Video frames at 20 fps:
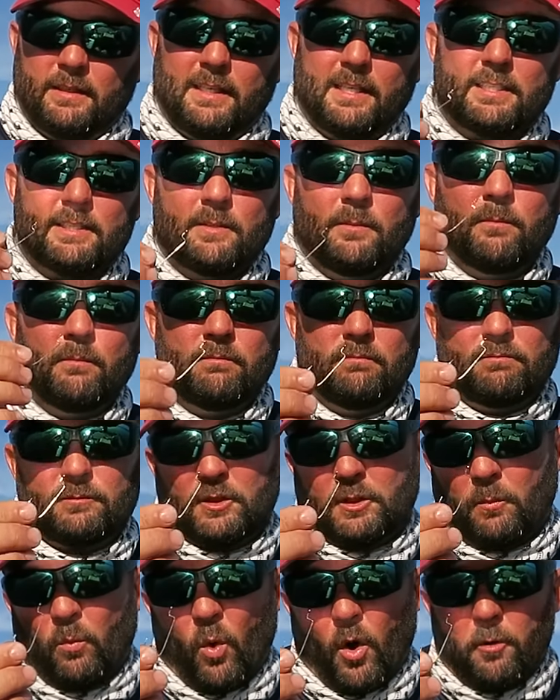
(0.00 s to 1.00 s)
Get some,
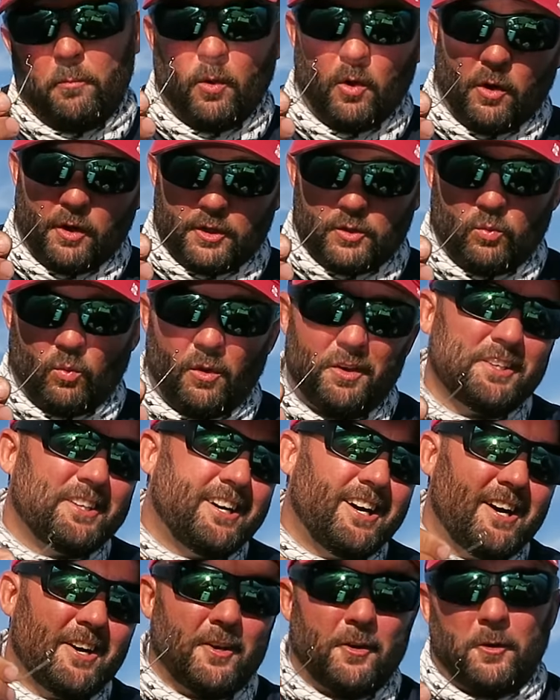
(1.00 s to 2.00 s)
some worm hooks,
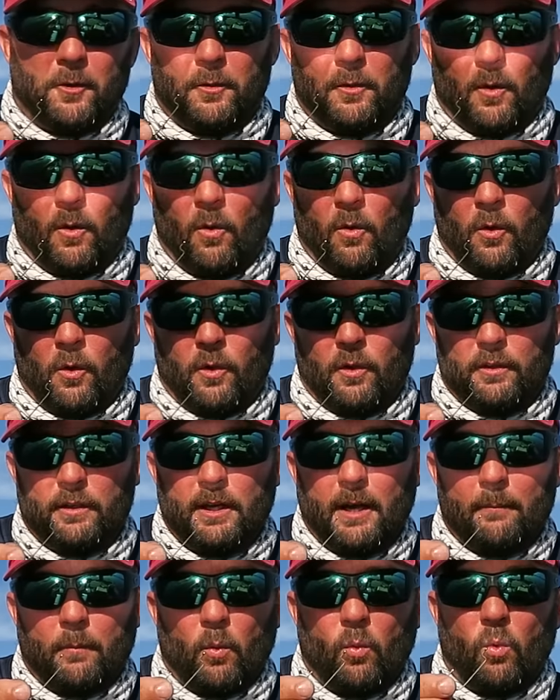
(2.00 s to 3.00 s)
one-aught or, or
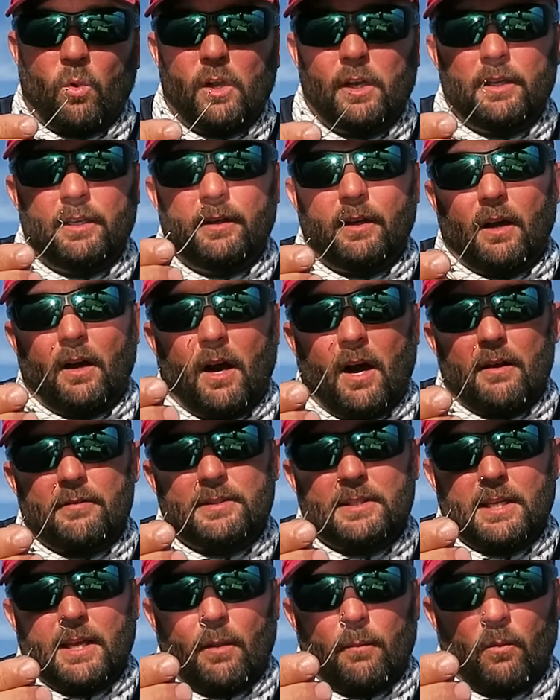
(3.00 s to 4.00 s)
number one
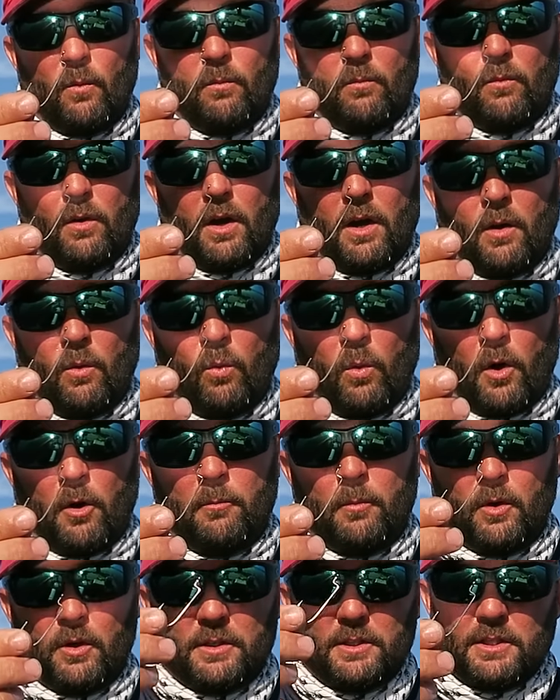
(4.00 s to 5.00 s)
offset uh,
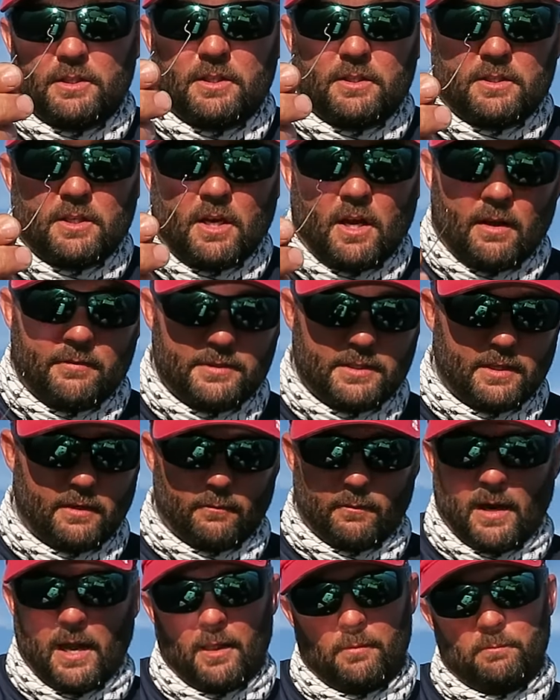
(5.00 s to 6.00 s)
worm hooks. This is an
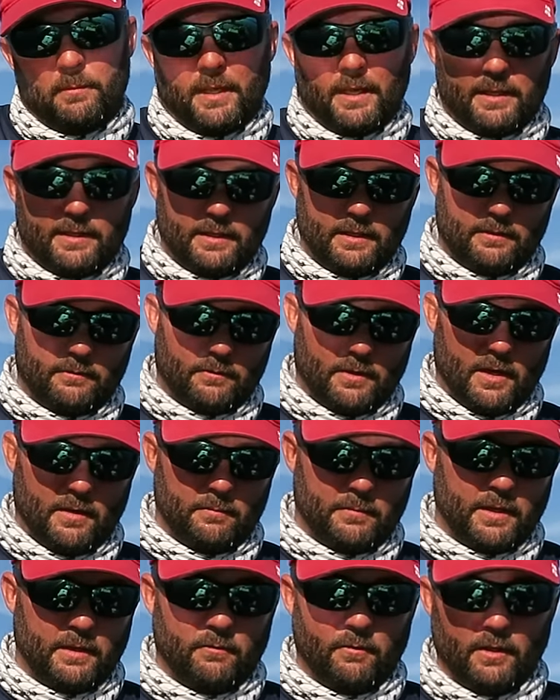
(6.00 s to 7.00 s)
offset round bend.
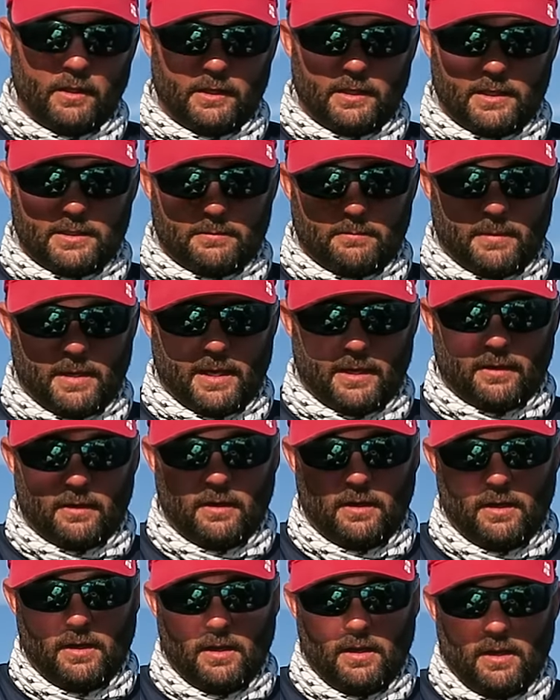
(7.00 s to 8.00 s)
Round bend really doesn't matter.
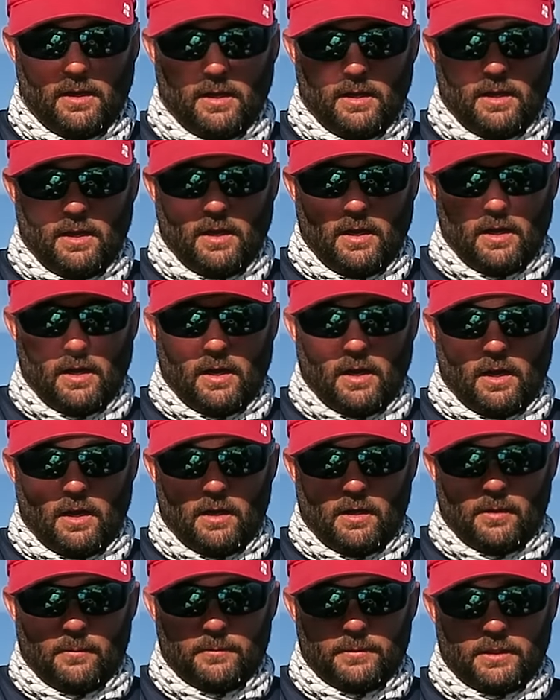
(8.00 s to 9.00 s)

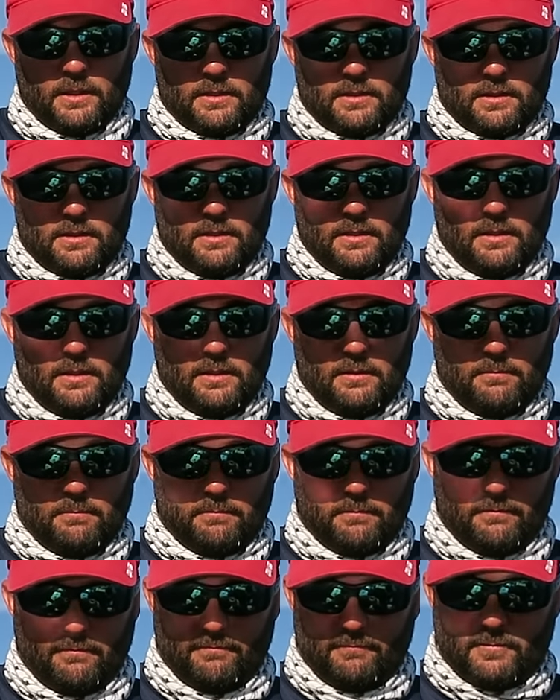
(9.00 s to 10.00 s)
Um, you
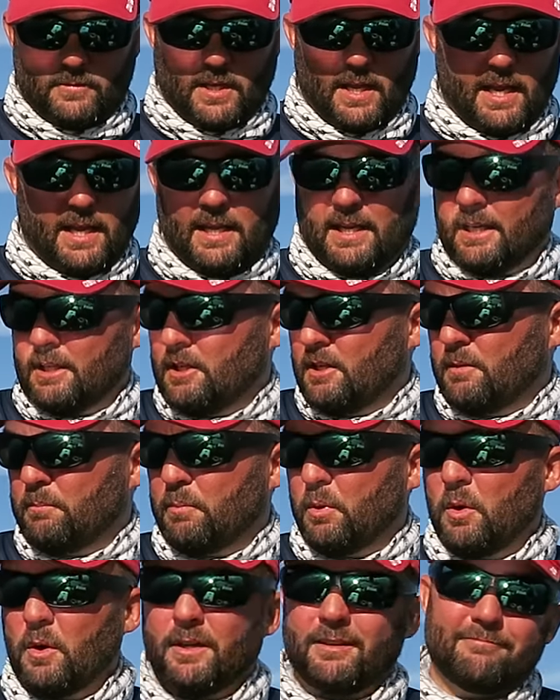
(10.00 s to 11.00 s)
take and you
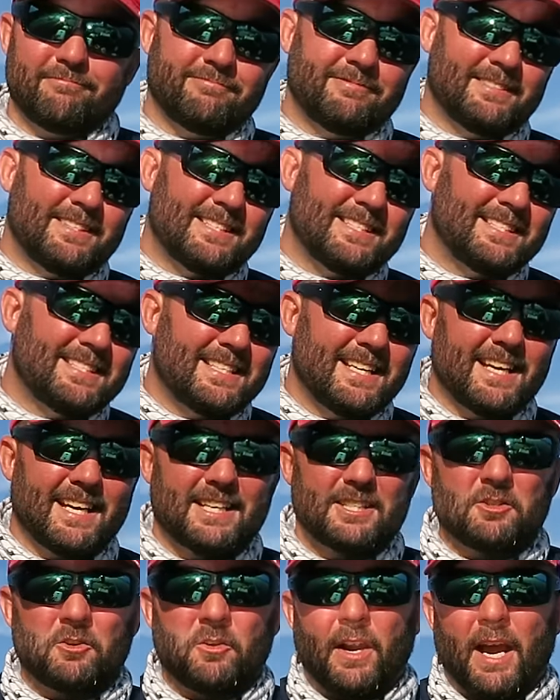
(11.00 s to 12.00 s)
put
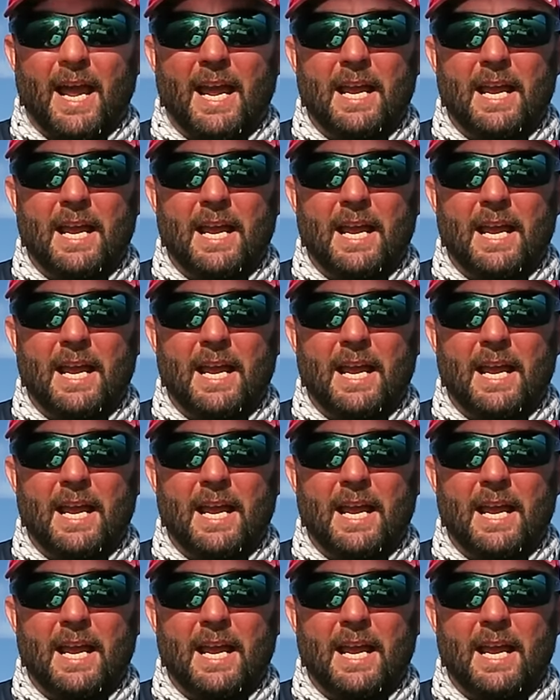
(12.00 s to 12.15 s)
six or